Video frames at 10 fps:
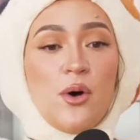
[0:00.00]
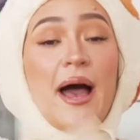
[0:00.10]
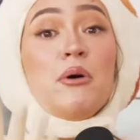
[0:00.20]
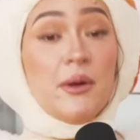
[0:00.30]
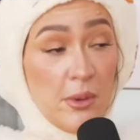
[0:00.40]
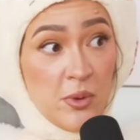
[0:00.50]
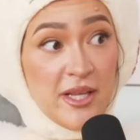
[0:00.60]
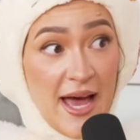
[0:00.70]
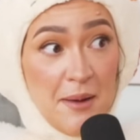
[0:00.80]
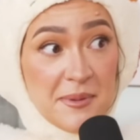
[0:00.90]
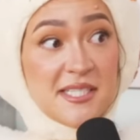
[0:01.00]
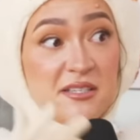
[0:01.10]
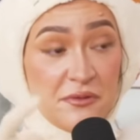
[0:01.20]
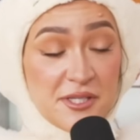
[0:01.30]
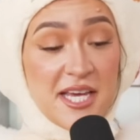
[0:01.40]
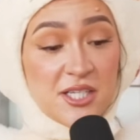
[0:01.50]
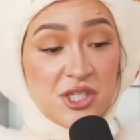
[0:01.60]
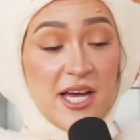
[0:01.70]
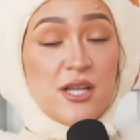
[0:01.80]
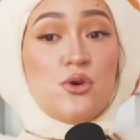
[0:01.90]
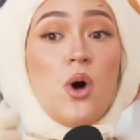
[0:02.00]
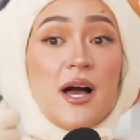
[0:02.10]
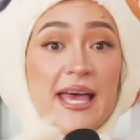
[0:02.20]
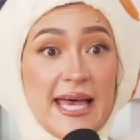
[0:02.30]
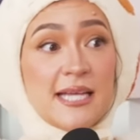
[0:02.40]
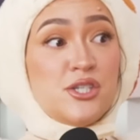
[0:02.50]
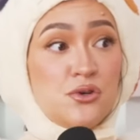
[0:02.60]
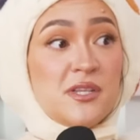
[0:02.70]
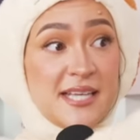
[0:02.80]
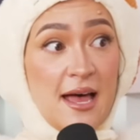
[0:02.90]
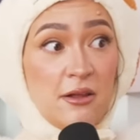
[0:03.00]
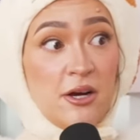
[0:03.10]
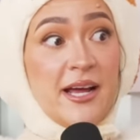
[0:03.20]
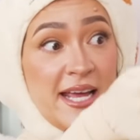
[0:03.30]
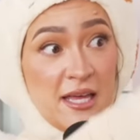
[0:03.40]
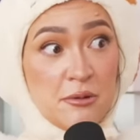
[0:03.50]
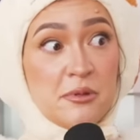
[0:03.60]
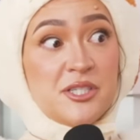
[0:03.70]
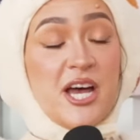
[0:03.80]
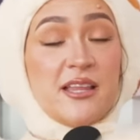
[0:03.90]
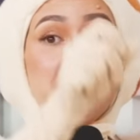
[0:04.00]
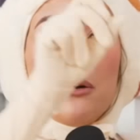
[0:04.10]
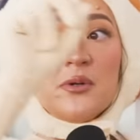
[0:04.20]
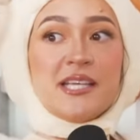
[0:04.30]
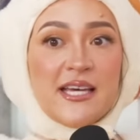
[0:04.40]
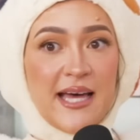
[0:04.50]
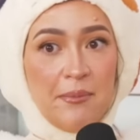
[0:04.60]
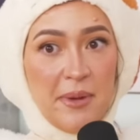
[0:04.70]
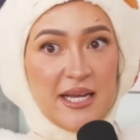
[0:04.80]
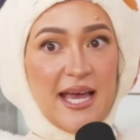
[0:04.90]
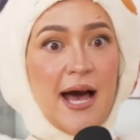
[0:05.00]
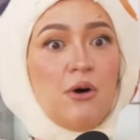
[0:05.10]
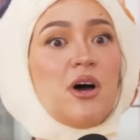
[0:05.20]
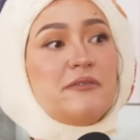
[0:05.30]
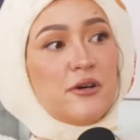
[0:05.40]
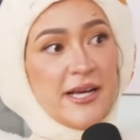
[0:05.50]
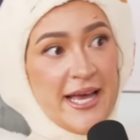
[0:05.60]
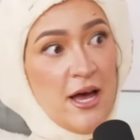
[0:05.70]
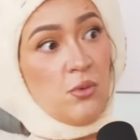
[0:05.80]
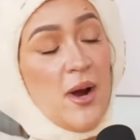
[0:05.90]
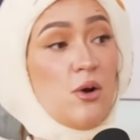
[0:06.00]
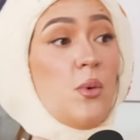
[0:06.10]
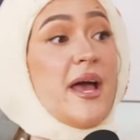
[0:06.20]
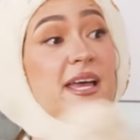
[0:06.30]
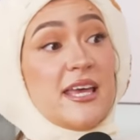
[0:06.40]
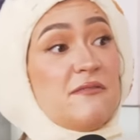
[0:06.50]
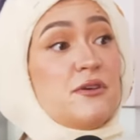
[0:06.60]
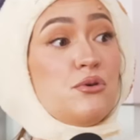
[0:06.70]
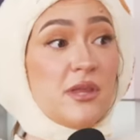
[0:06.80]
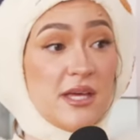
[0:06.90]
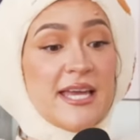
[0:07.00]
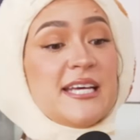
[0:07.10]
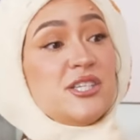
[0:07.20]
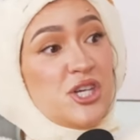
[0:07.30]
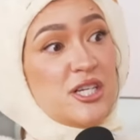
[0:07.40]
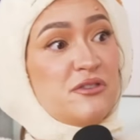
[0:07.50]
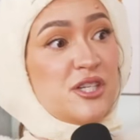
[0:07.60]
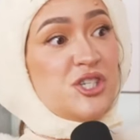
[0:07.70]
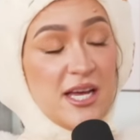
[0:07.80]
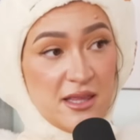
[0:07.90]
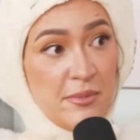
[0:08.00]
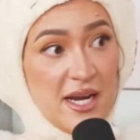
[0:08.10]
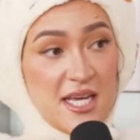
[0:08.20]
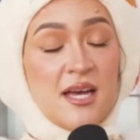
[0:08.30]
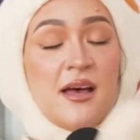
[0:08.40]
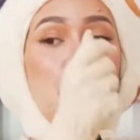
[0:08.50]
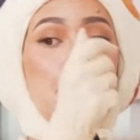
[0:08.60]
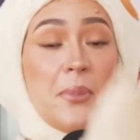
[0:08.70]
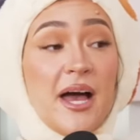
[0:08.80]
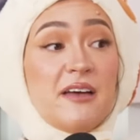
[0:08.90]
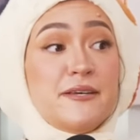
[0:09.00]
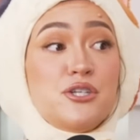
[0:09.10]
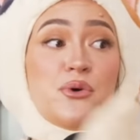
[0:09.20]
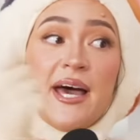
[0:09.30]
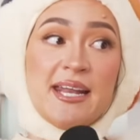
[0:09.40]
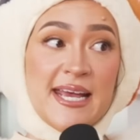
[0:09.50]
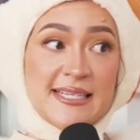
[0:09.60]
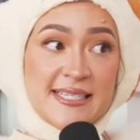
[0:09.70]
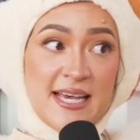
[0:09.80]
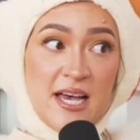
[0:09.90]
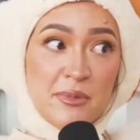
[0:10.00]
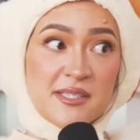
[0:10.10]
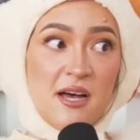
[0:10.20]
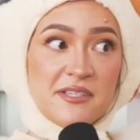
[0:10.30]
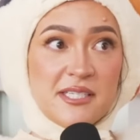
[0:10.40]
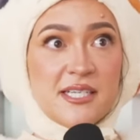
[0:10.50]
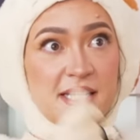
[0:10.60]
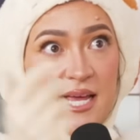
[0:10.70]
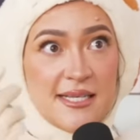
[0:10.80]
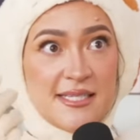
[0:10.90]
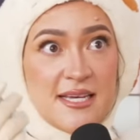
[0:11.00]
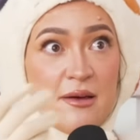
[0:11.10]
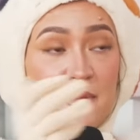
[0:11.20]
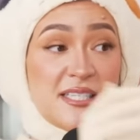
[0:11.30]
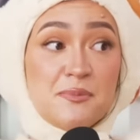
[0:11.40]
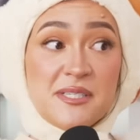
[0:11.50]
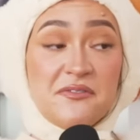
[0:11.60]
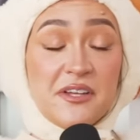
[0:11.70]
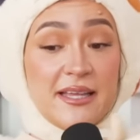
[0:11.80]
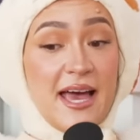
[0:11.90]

how it really happens is if you take a check and you walk into the teller and hand them the check, they will take that money out of your account right away and give you the, in exchange for the check, the money. But if you do it at an A T M, because obviously it's an A T M, specifically